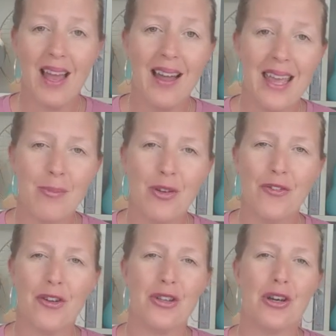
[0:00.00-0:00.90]
I am the
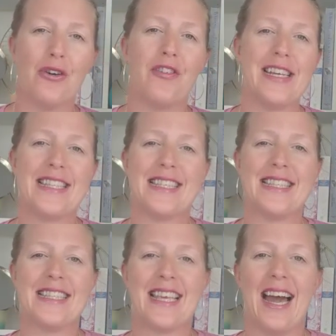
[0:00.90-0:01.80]
founder of
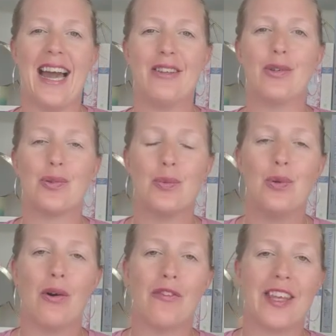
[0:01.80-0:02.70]
Essence Sky, the
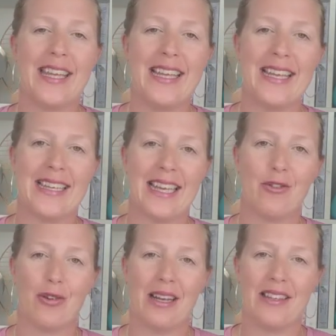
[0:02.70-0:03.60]
School of Healing and
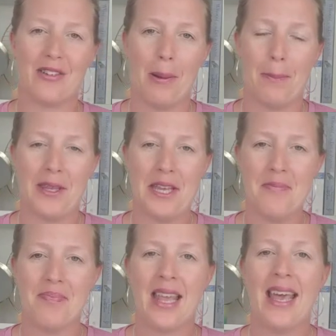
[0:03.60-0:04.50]
Natural
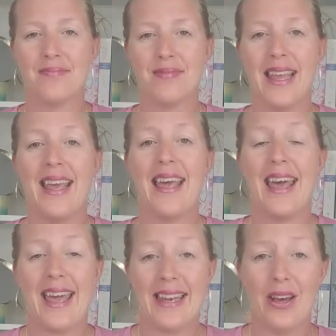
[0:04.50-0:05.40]
Therapy,
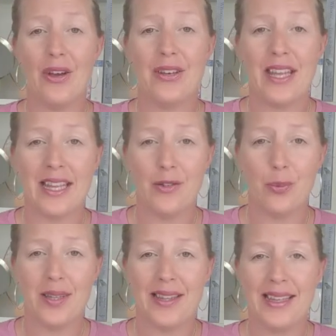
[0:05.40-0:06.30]
and an
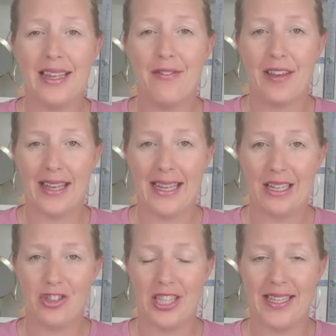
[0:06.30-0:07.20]
intuitive
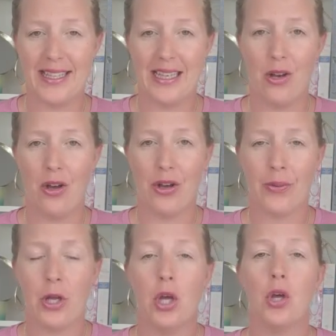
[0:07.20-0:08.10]
energy healer.
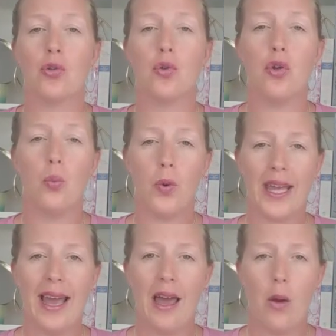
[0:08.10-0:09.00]
So the
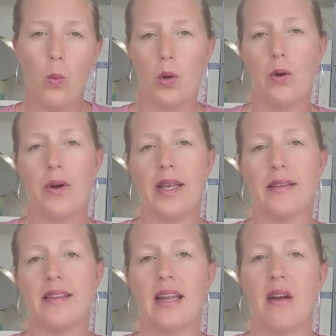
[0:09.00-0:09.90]
way I work
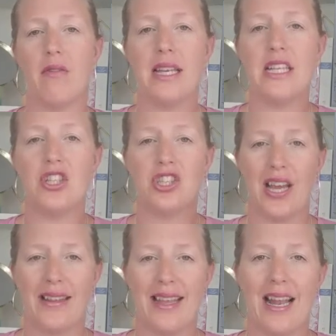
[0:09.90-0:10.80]
is that I really
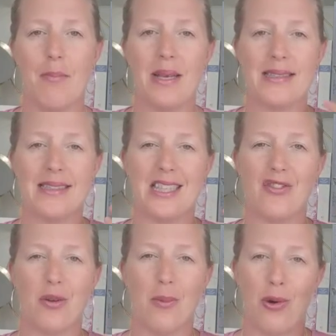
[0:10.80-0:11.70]
channel
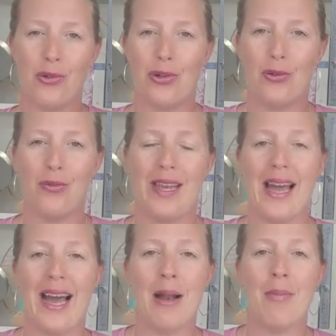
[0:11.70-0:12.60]
message from other
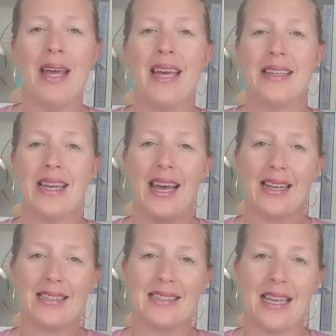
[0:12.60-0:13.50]
realms that
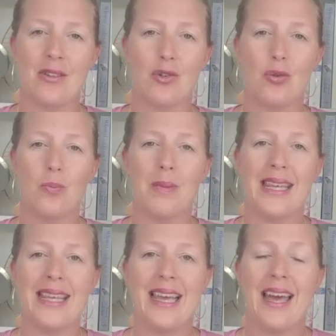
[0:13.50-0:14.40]
are sent to
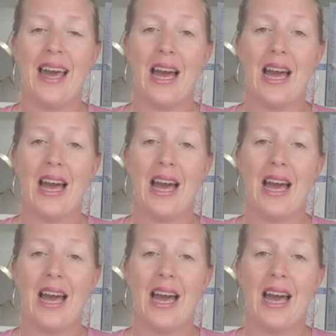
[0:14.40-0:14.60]
me